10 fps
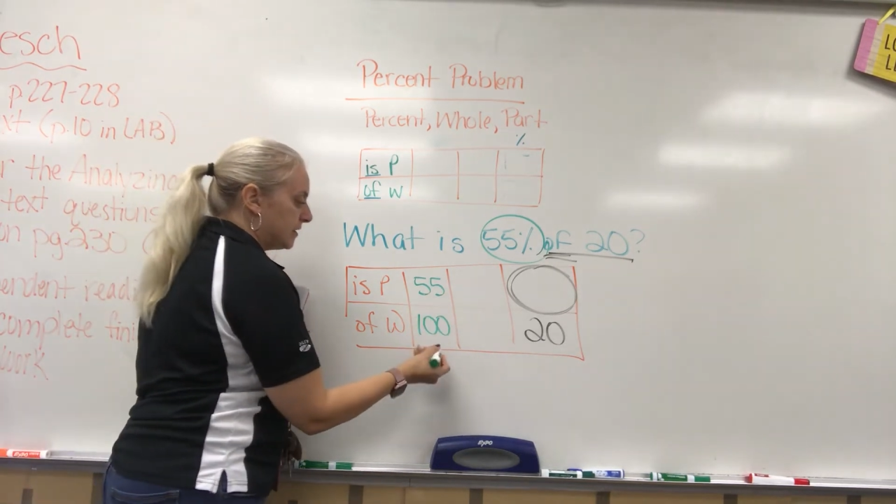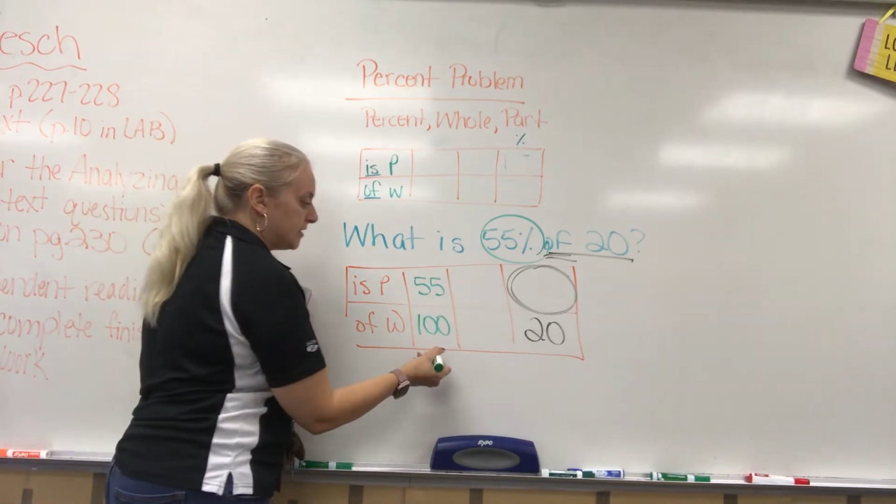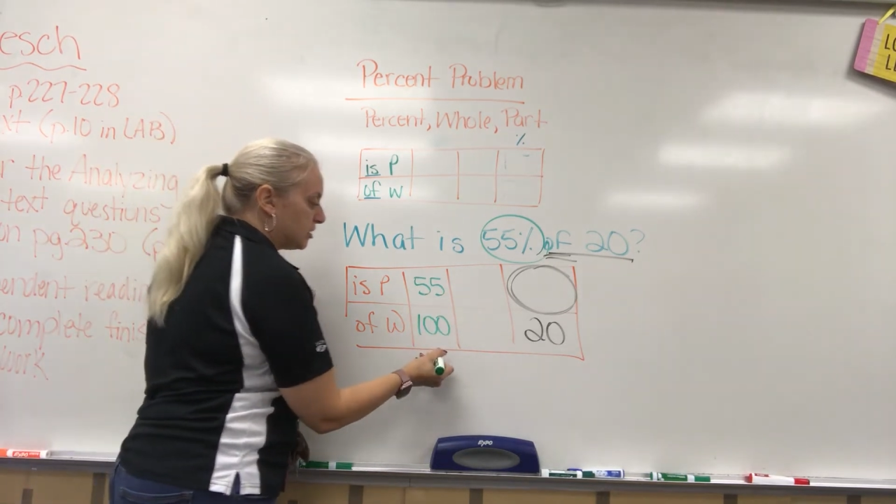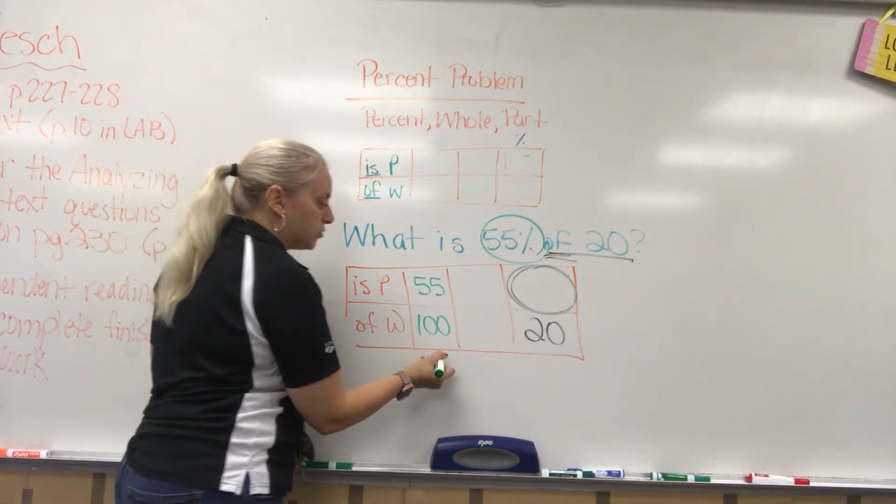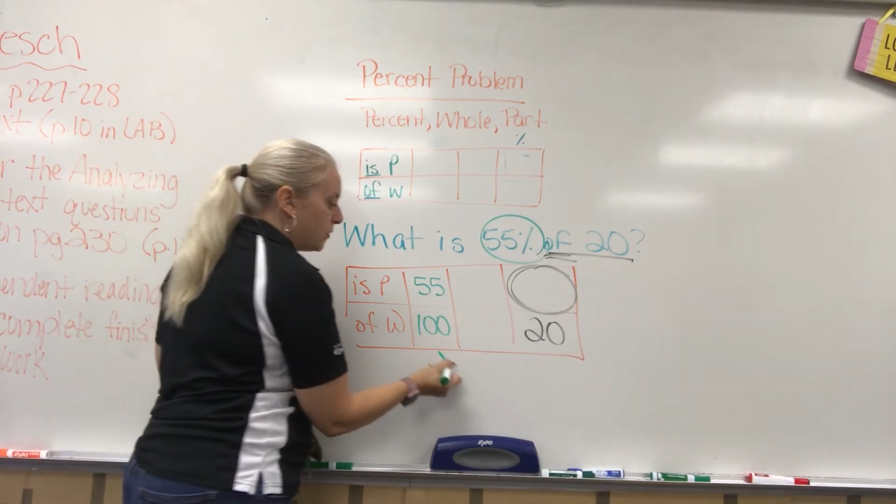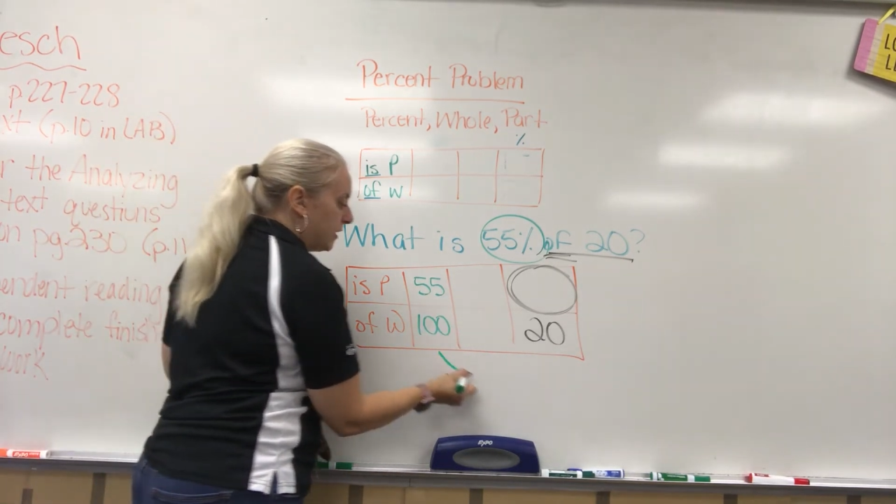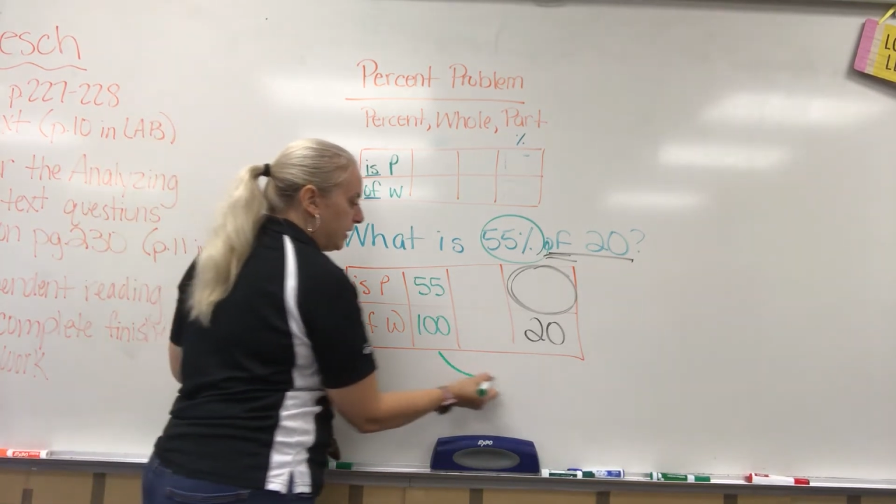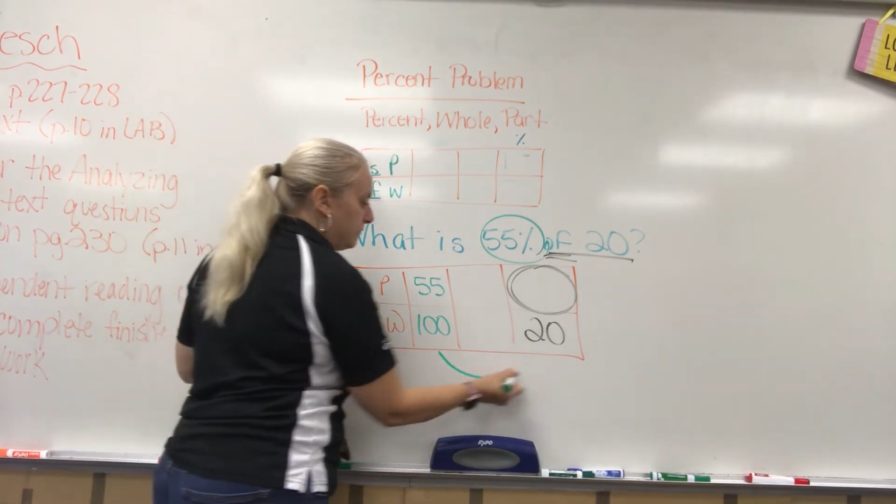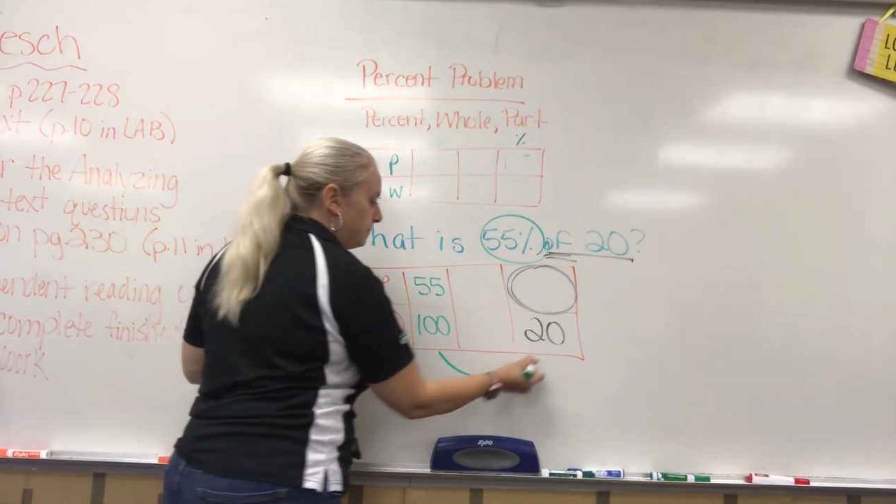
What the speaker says: get to 20?